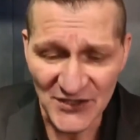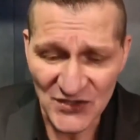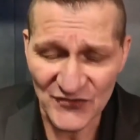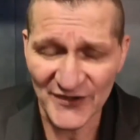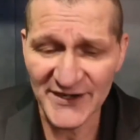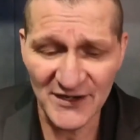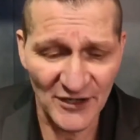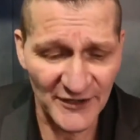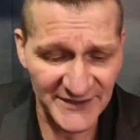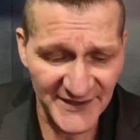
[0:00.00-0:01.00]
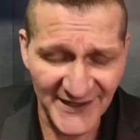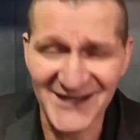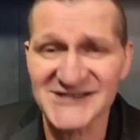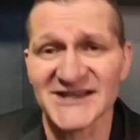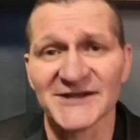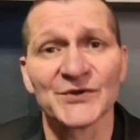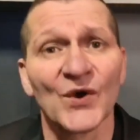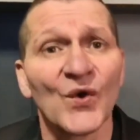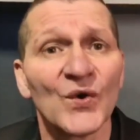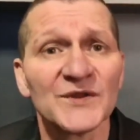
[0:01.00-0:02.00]
Credit card debt is at an
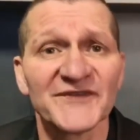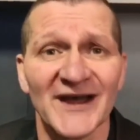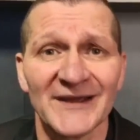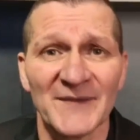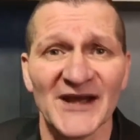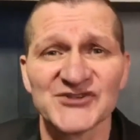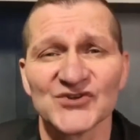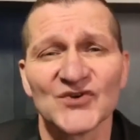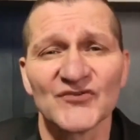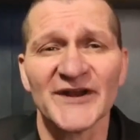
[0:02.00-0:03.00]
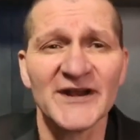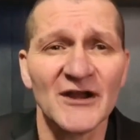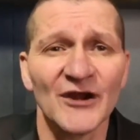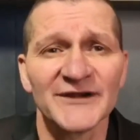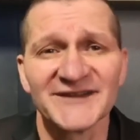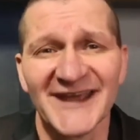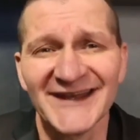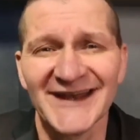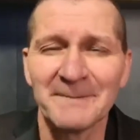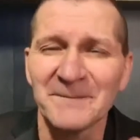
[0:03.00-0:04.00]
all-time high. So credit card debt
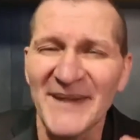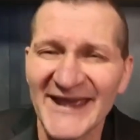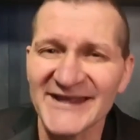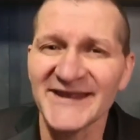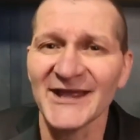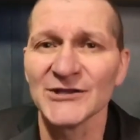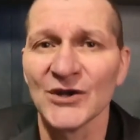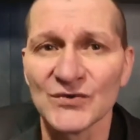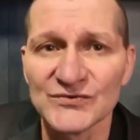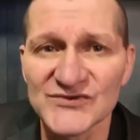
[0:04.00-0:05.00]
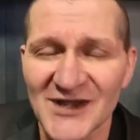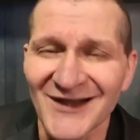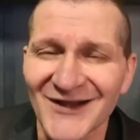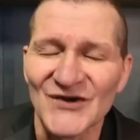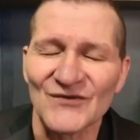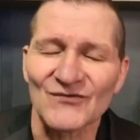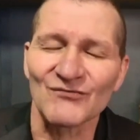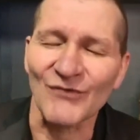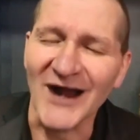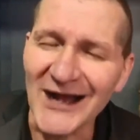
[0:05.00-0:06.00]
and payday loans
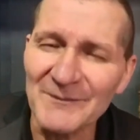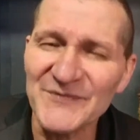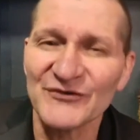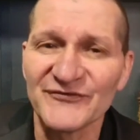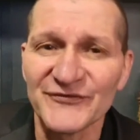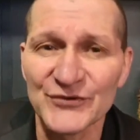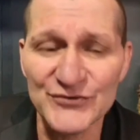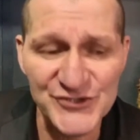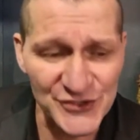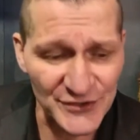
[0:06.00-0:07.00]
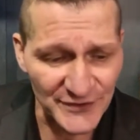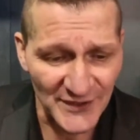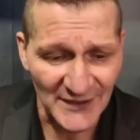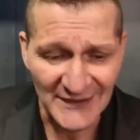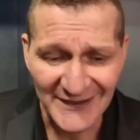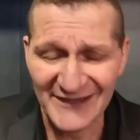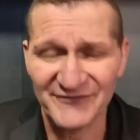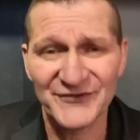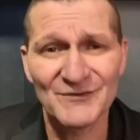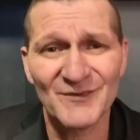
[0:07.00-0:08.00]
rob your future. If
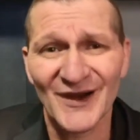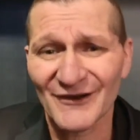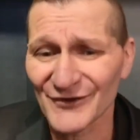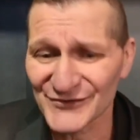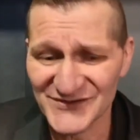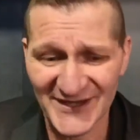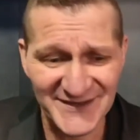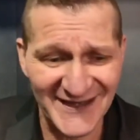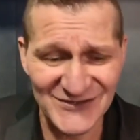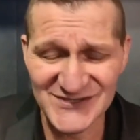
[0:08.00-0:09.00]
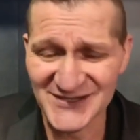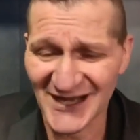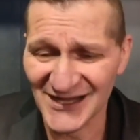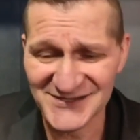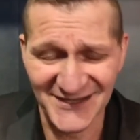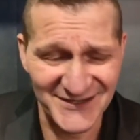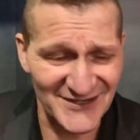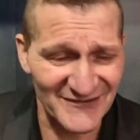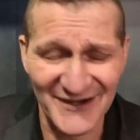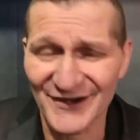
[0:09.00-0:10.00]
you borrow $10,000 on a
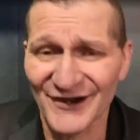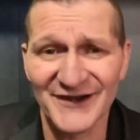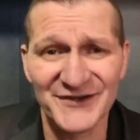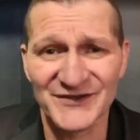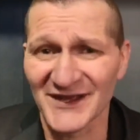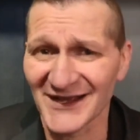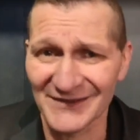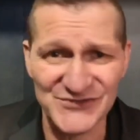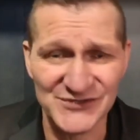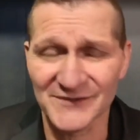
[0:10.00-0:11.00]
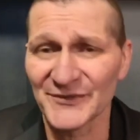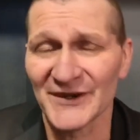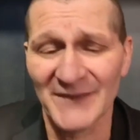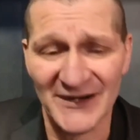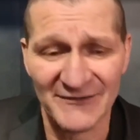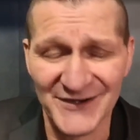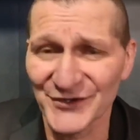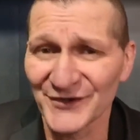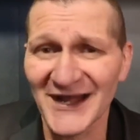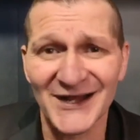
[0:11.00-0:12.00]
credit card and you think I'm just going to put on my credit,
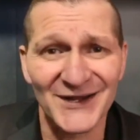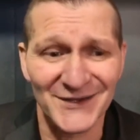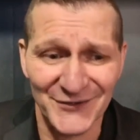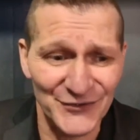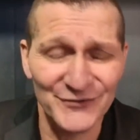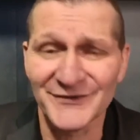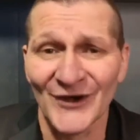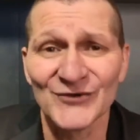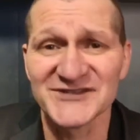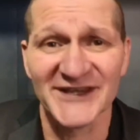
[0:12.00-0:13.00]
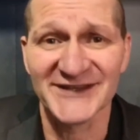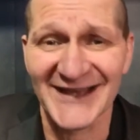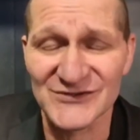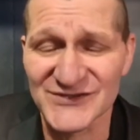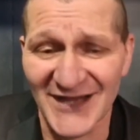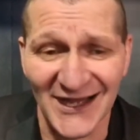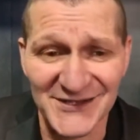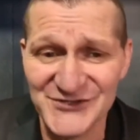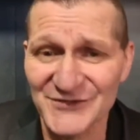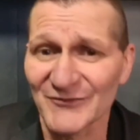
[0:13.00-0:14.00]
you don't owe
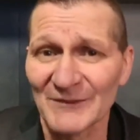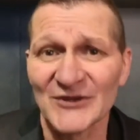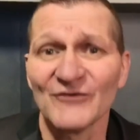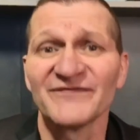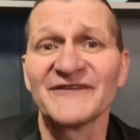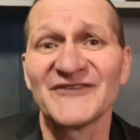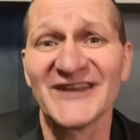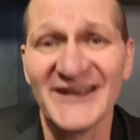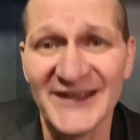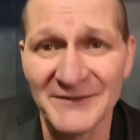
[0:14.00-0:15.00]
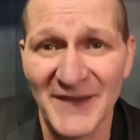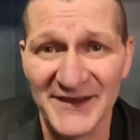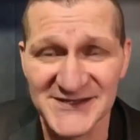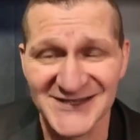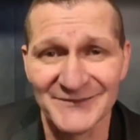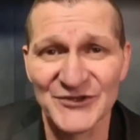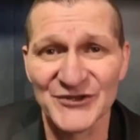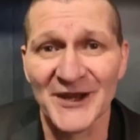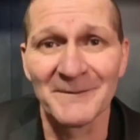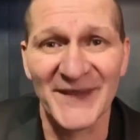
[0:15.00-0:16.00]
$10,000. You probably owe 15 by the time you're
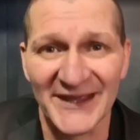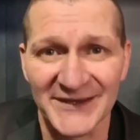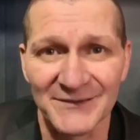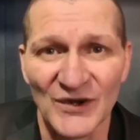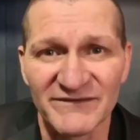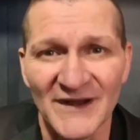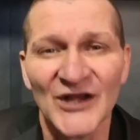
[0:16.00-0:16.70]
done paying them off.